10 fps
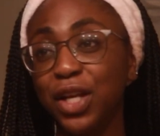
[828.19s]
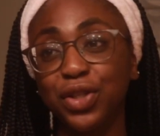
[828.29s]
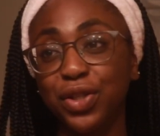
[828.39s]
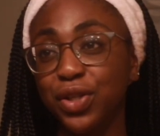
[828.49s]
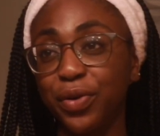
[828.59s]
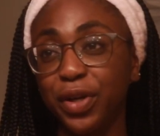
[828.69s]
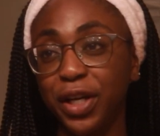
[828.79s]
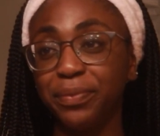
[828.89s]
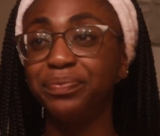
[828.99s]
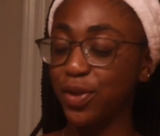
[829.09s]
Just so
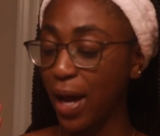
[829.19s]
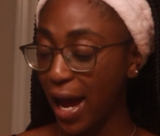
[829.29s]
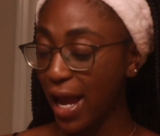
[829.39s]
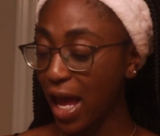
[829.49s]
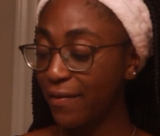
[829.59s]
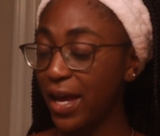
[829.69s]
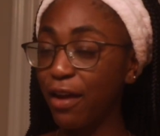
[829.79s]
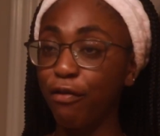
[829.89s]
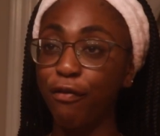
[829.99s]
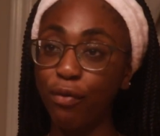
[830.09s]
good. So I have
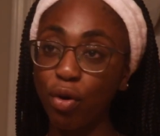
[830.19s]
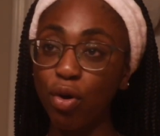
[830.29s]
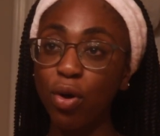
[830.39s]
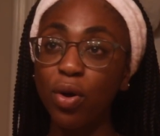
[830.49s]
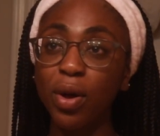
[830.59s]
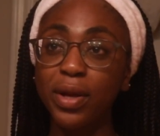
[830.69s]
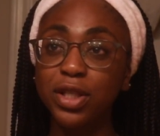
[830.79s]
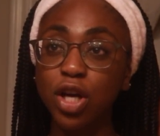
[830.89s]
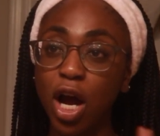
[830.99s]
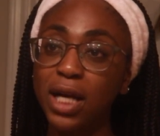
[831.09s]
a full
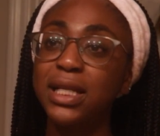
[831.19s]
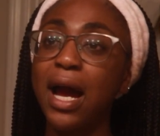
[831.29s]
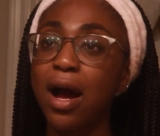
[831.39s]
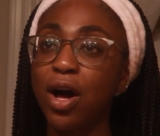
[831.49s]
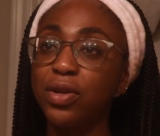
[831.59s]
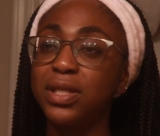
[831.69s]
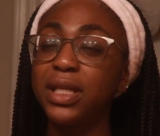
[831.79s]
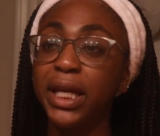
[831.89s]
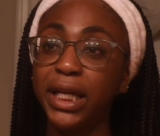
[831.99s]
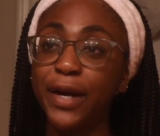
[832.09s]
talked out
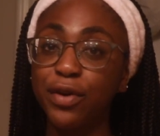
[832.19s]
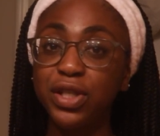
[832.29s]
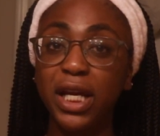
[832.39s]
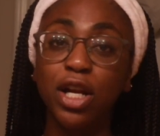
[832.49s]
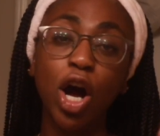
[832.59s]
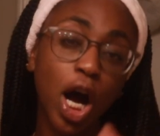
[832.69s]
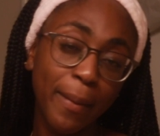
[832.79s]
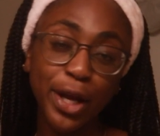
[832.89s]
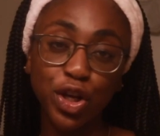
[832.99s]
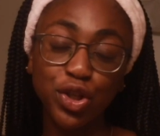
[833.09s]
skincare routine on
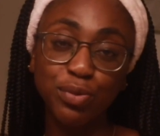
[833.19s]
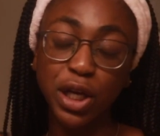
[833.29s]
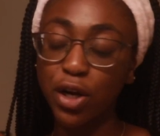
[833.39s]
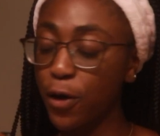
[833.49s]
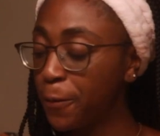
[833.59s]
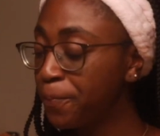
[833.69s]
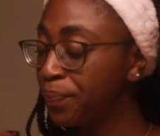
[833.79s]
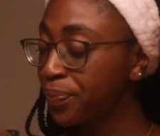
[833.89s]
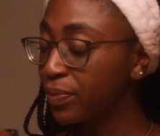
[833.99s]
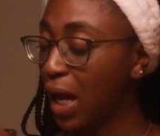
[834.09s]
my YouTube channel.
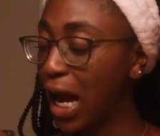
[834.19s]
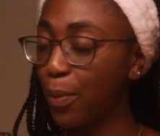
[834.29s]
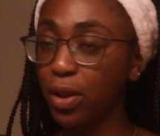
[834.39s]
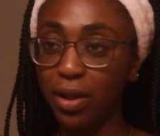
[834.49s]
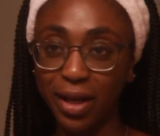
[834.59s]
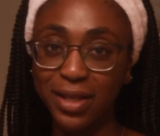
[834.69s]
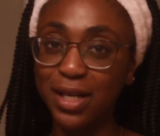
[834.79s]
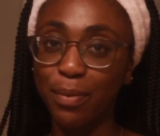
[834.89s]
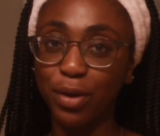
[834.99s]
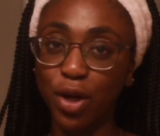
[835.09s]
I will link it
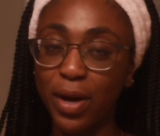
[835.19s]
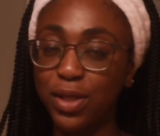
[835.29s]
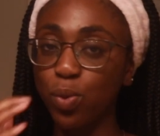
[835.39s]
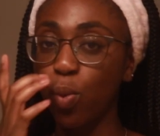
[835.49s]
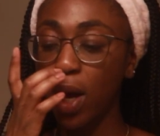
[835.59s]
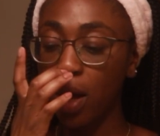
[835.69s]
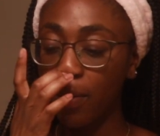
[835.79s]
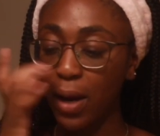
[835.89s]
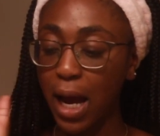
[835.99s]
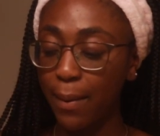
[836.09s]
down below as
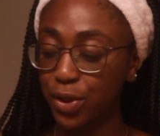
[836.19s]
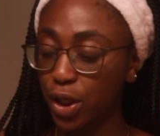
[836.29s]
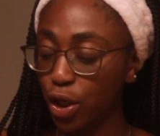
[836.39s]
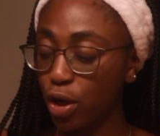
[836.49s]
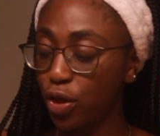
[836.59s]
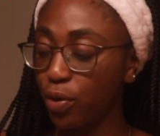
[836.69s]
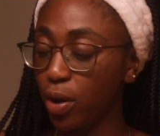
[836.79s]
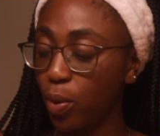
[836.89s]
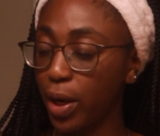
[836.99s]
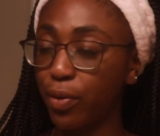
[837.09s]
well, but I'm just gonna go through
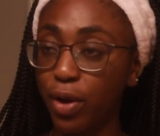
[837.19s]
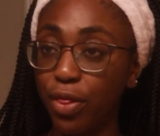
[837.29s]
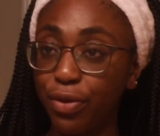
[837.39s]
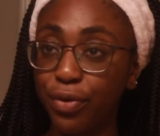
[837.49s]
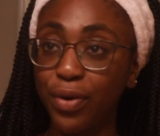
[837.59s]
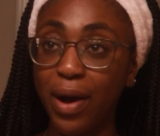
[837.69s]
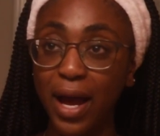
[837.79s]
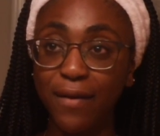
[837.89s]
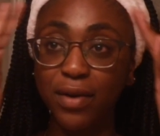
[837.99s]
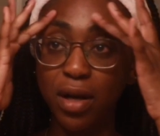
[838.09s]
a quick run through. I
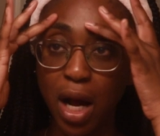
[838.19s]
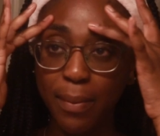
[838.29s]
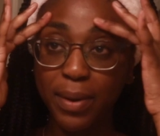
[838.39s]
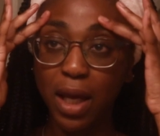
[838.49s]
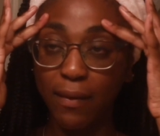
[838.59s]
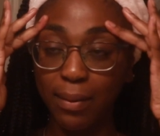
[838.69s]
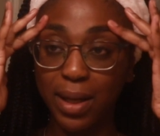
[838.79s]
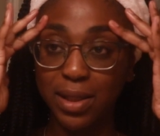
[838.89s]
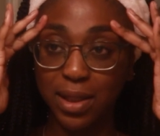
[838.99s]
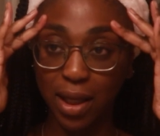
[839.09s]
have not been giving
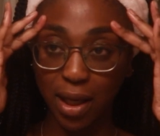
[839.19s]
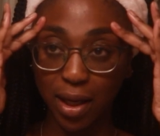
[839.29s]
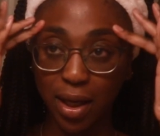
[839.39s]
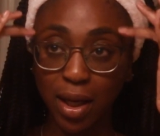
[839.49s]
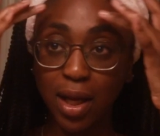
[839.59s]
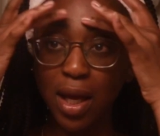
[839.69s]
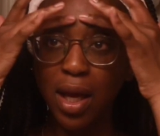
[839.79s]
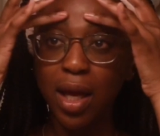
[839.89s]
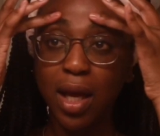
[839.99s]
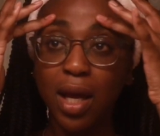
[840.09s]
my skin
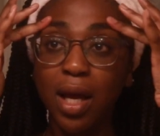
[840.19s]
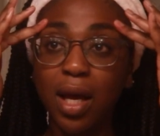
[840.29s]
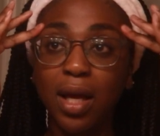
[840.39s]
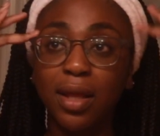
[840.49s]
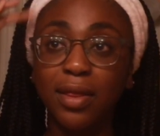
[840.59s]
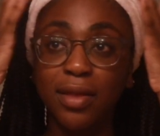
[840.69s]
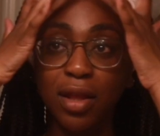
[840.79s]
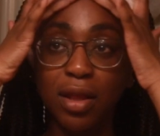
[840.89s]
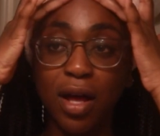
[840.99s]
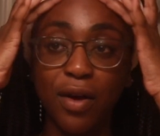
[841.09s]
the
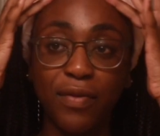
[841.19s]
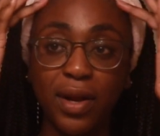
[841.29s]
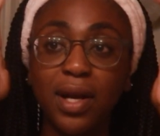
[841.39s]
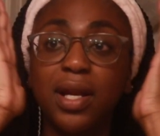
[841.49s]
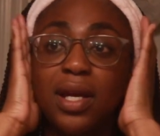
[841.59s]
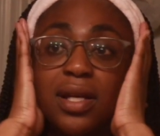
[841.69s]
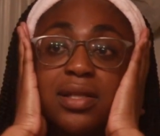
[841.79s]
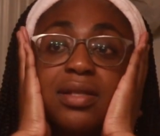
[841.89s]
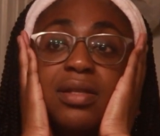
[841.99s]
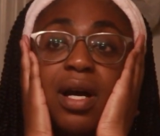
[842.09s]
love that it
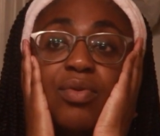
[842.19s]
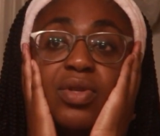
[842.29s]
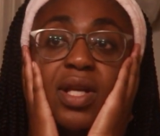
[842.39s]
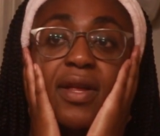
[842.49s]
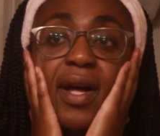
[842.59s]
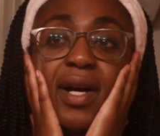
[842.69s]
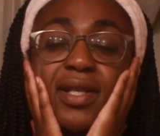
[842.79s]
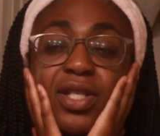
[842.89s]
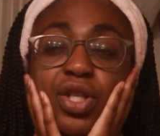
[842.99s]
needs, I will say that.